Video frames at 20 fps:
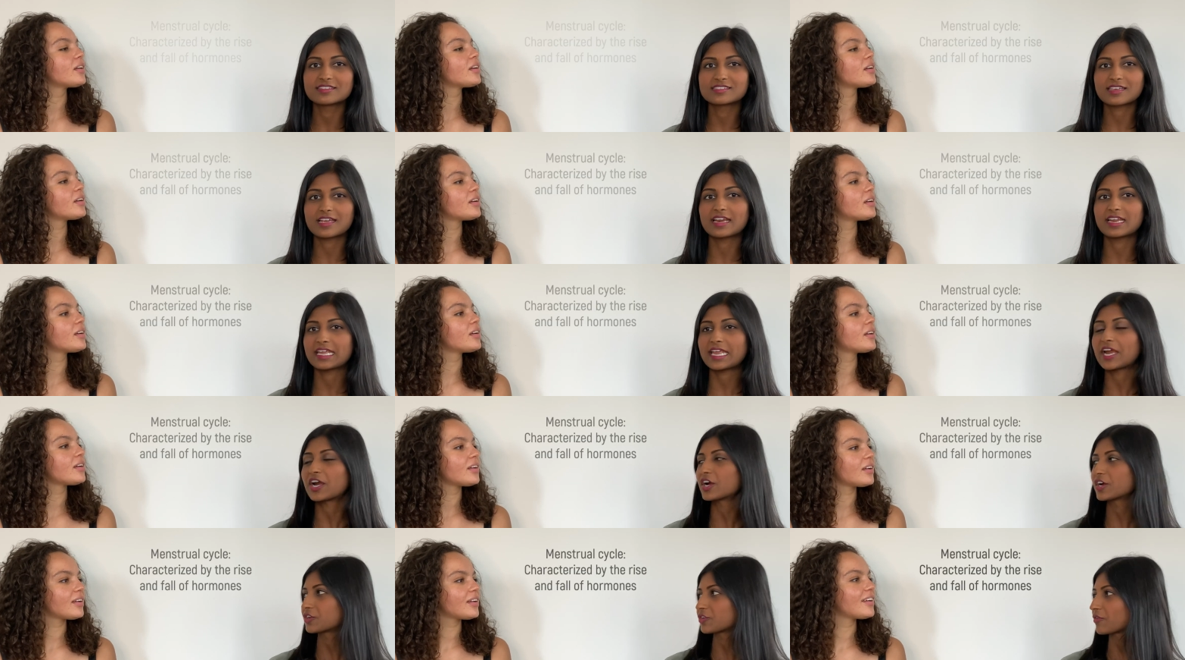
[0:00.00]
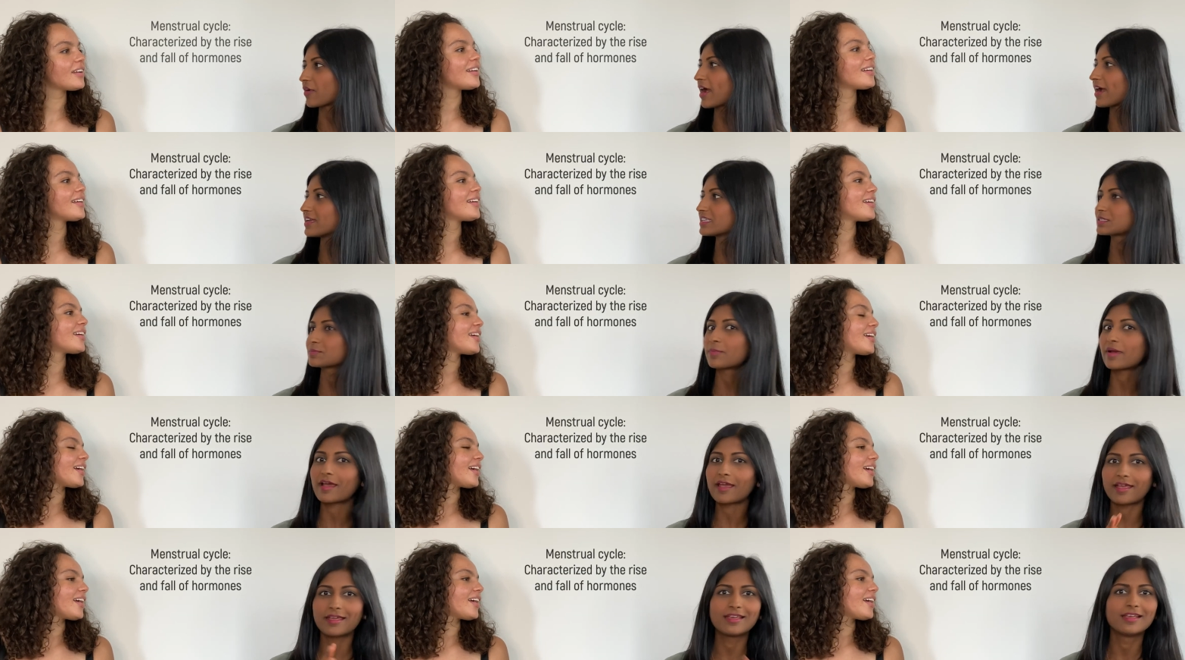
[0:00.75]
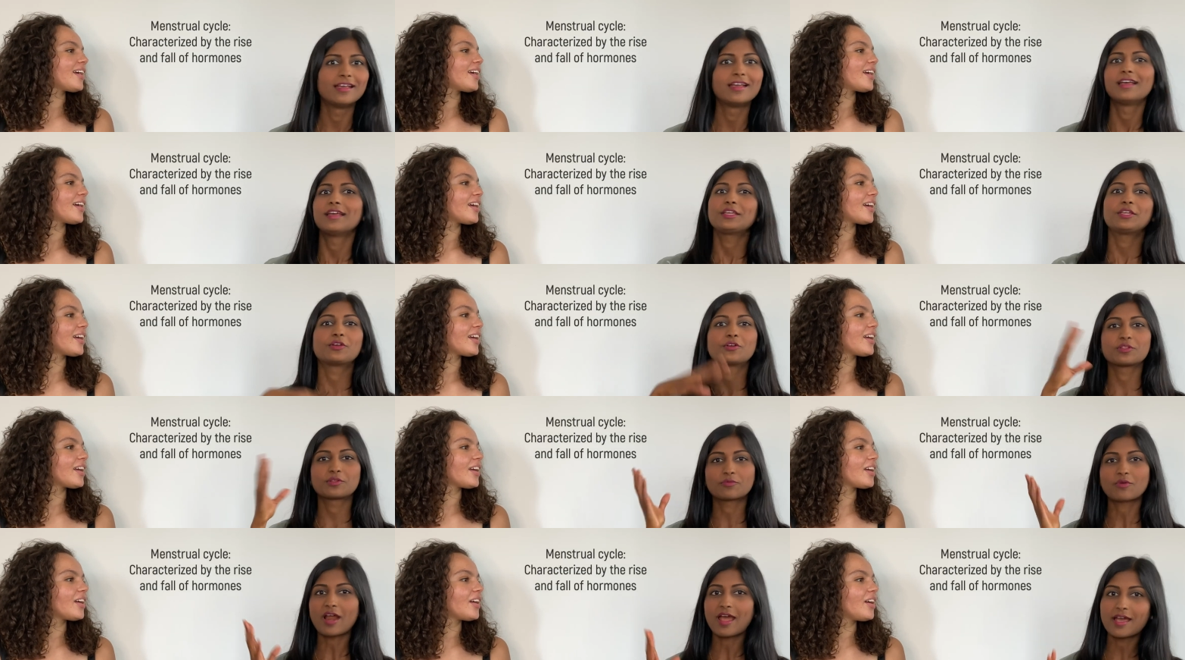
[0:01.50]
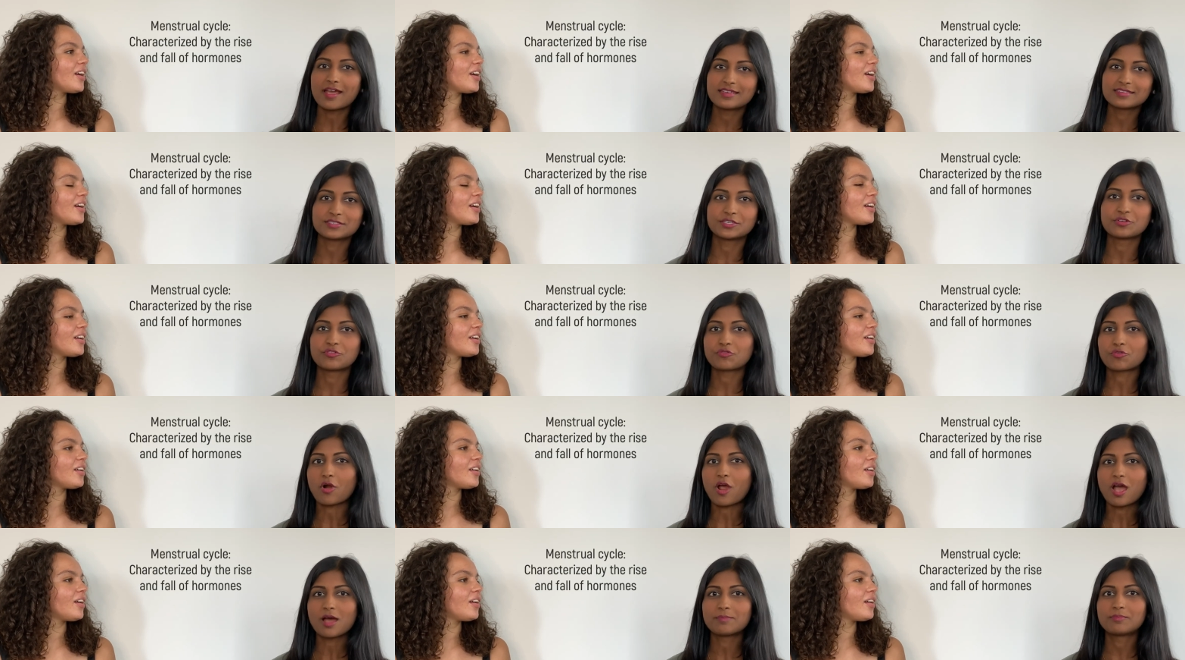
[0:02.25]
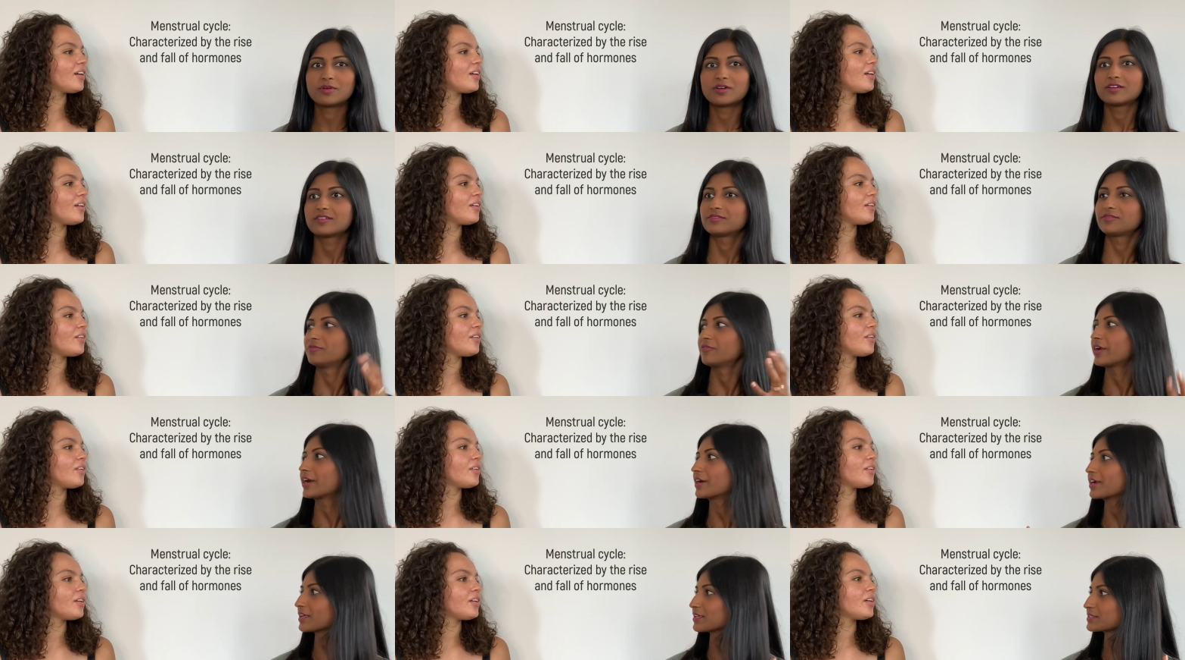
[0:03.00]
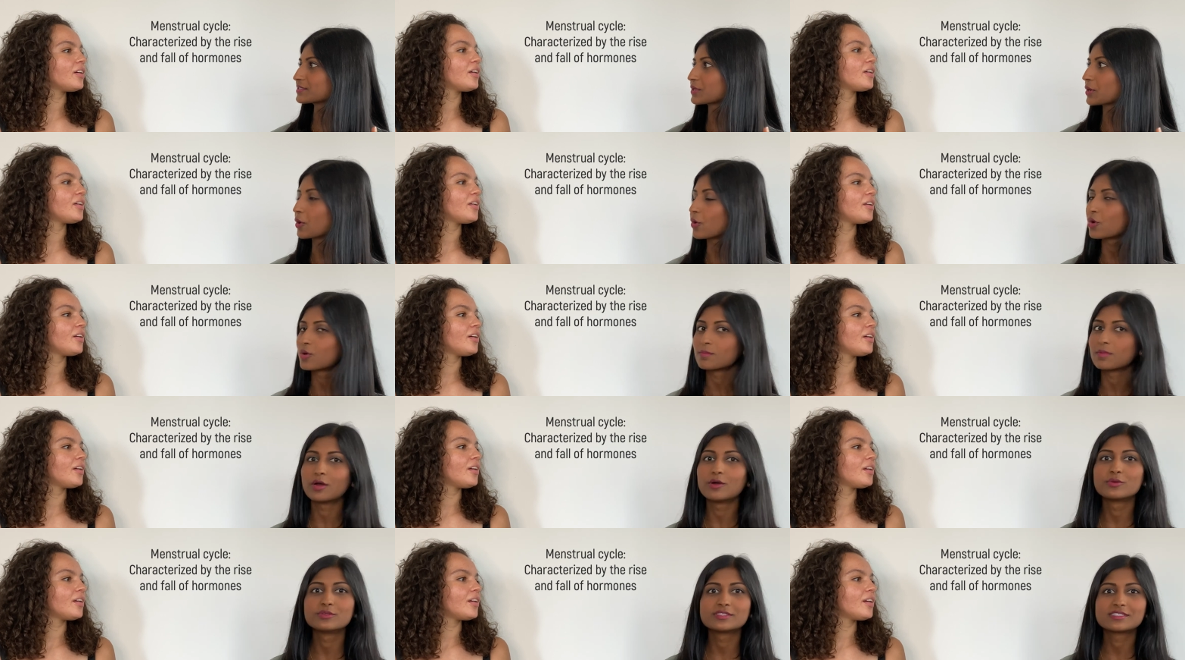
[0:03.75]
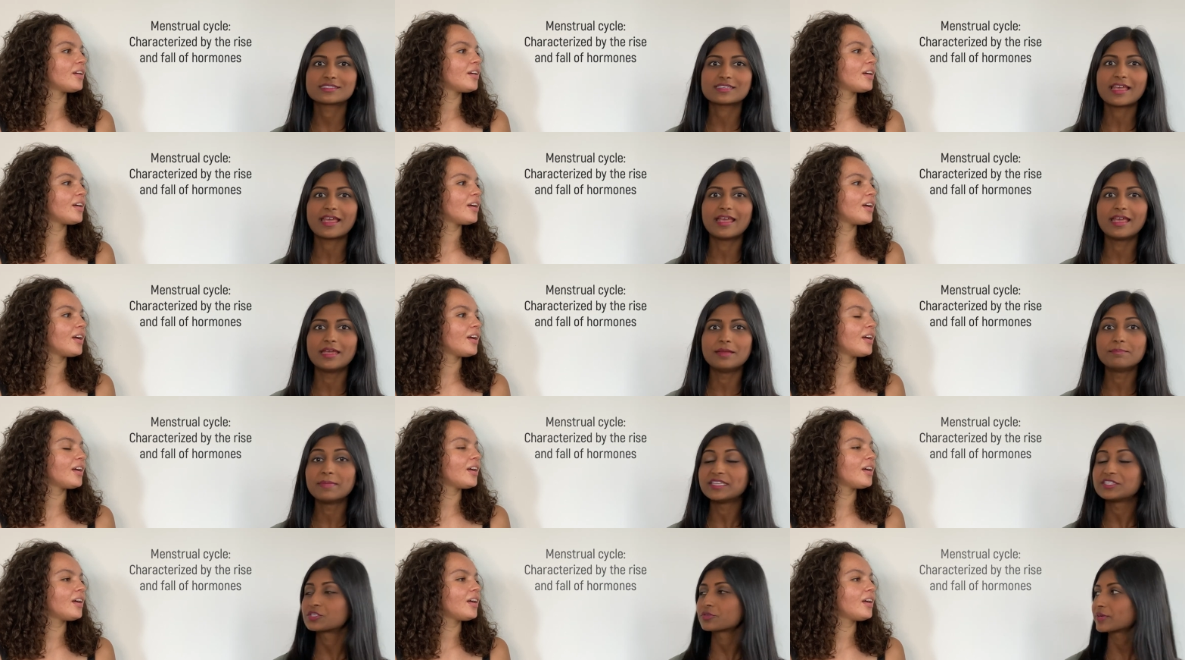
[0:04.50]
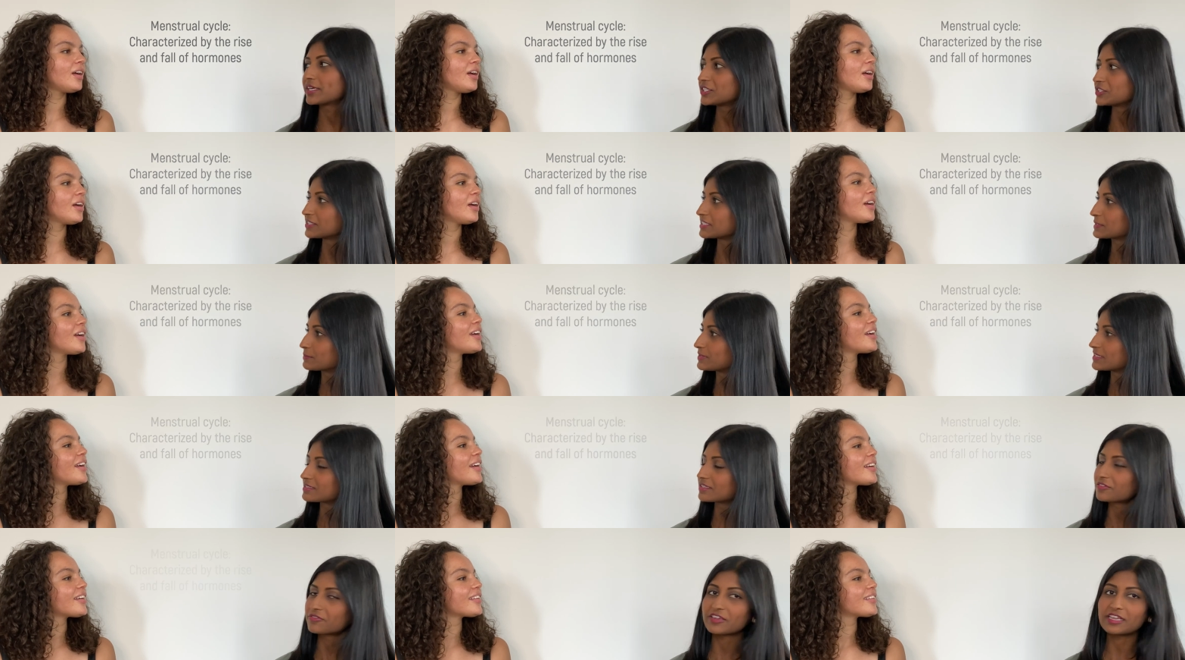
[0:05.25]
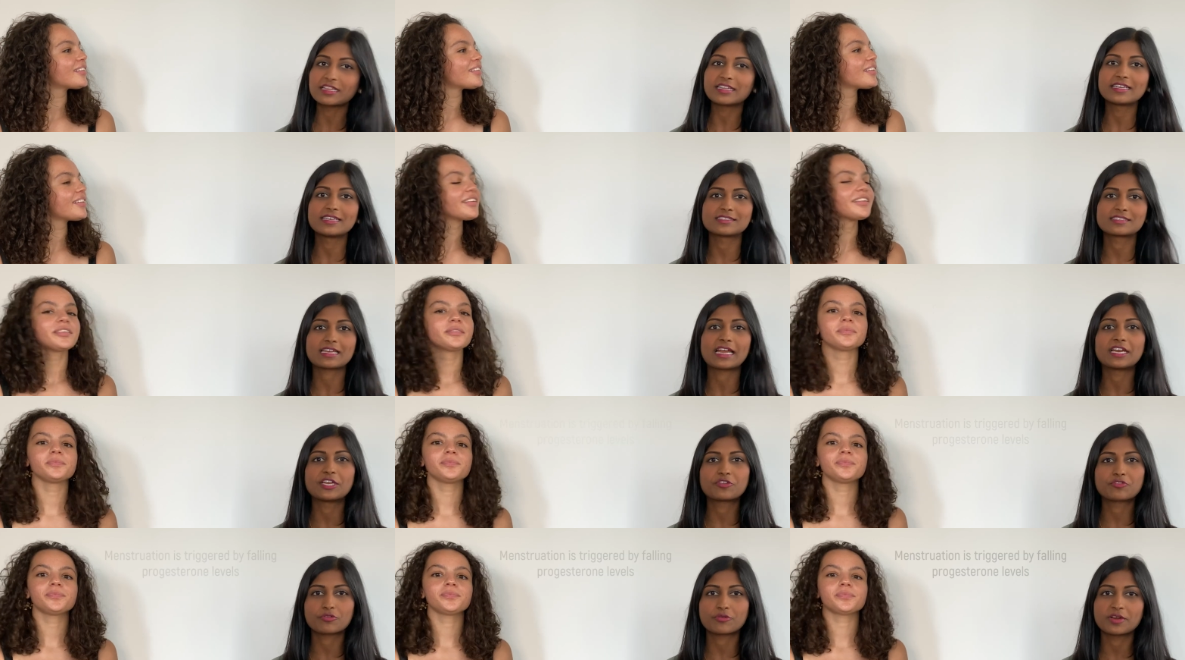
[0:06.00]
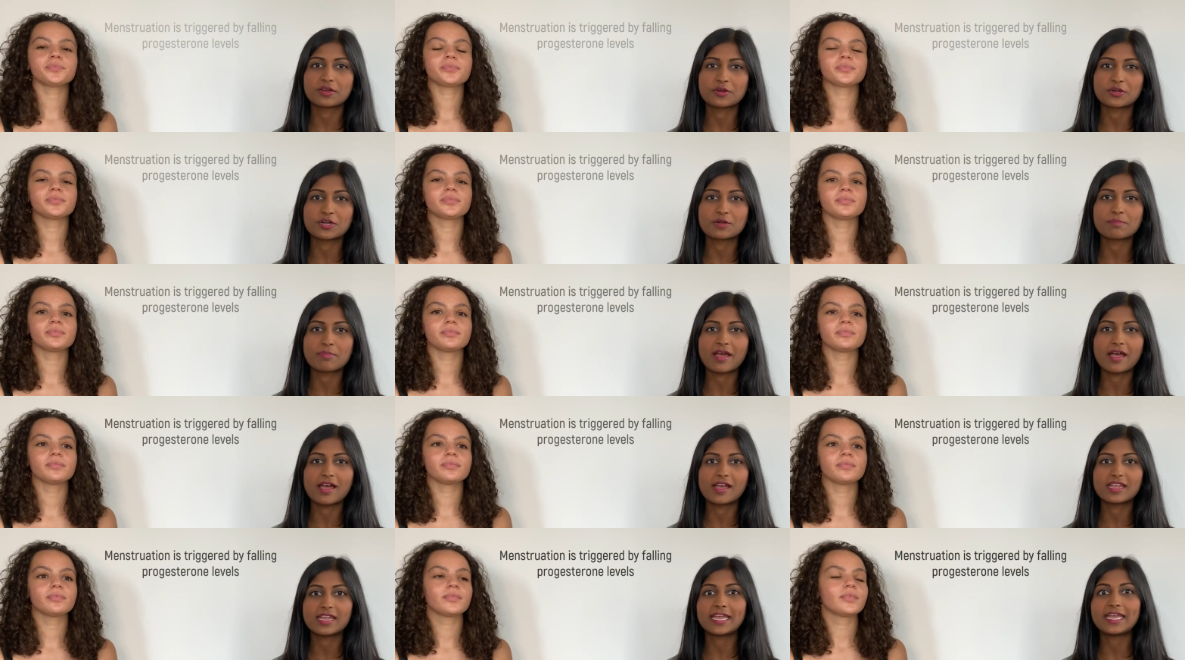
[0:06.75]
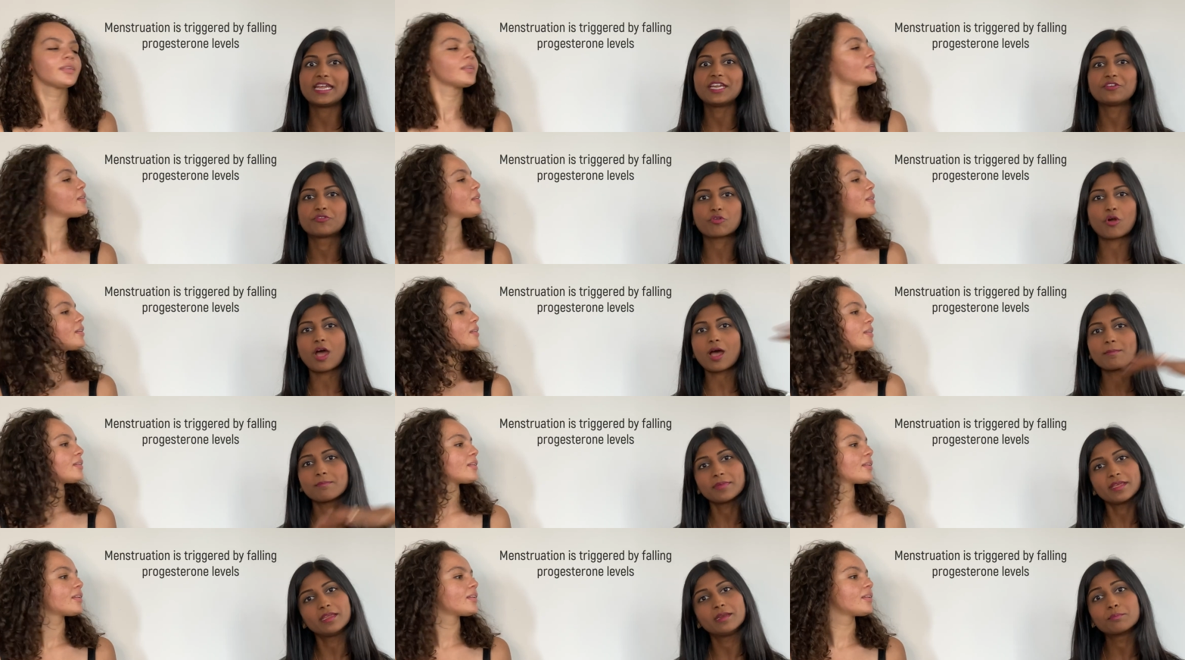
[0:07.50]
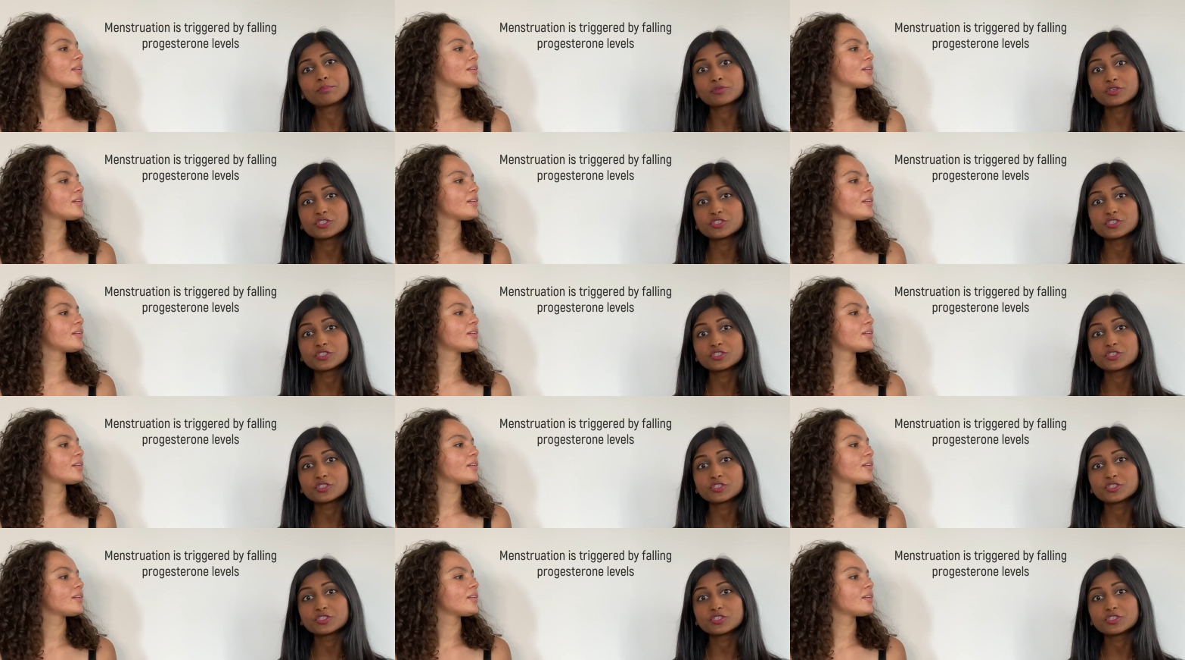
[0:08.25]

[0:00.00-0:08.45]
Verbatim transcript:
Speaker 1: it's kind of characterized by, you know, the rise and drop of various hormones. And menstruation specifically is kind of triggered by a drop in